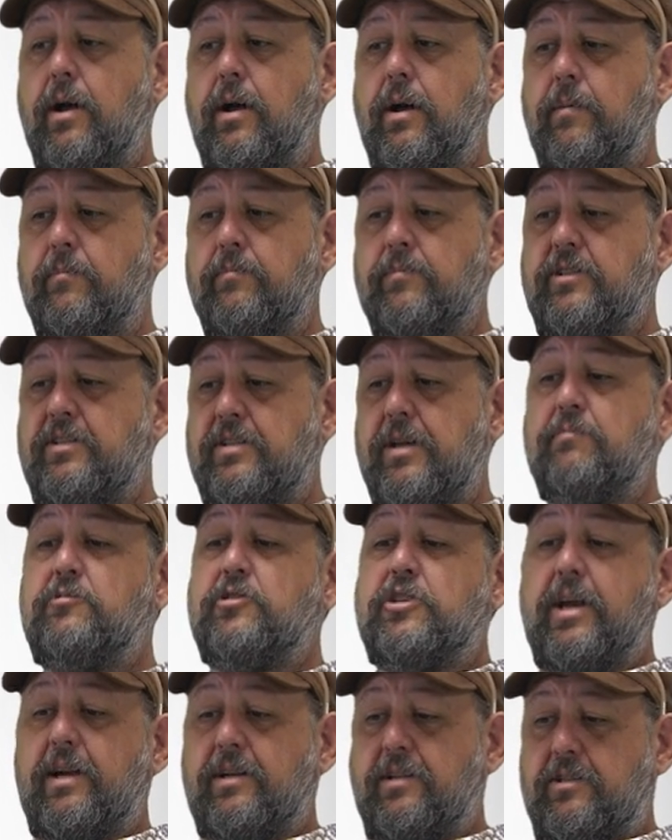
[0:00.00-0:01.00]
um,
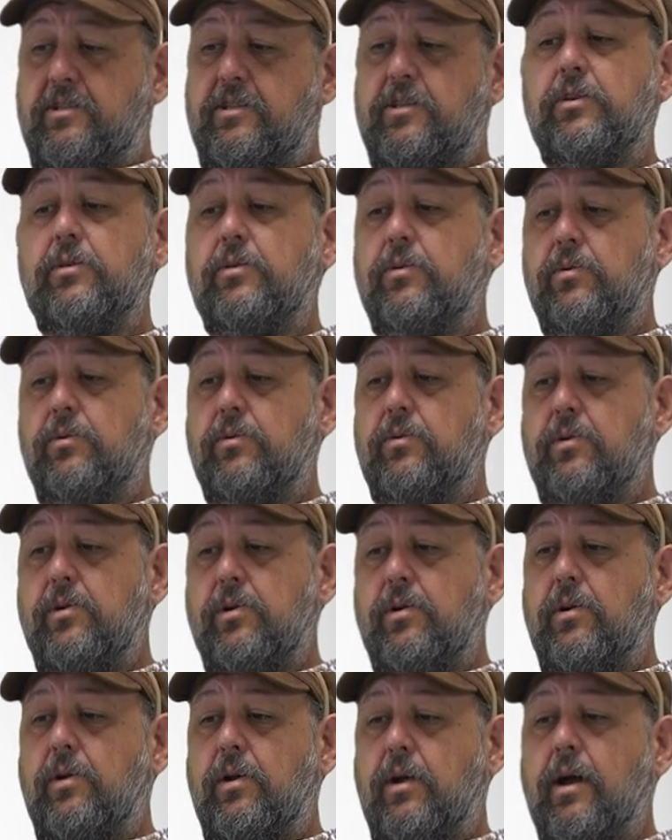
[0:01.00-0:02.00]
subject to
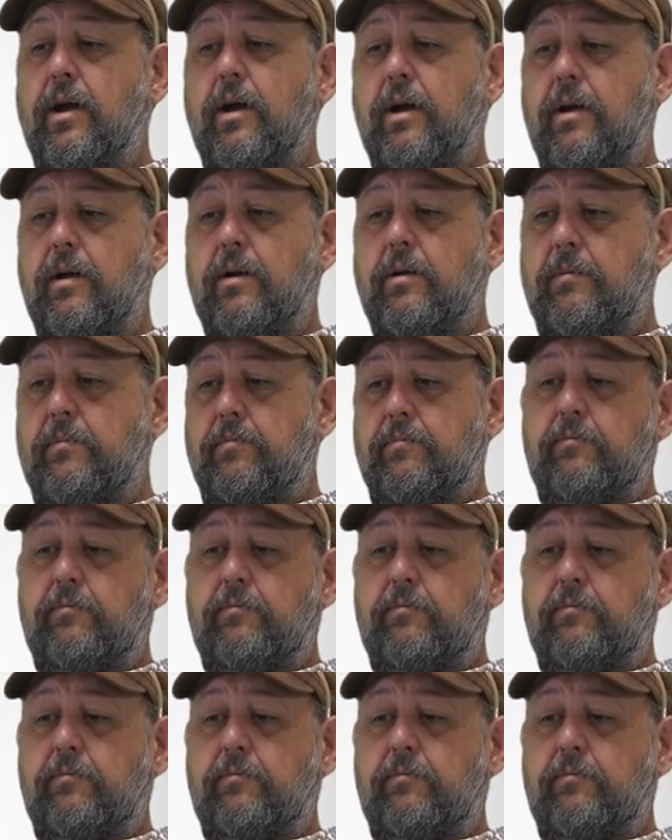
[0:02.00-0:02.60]
uh,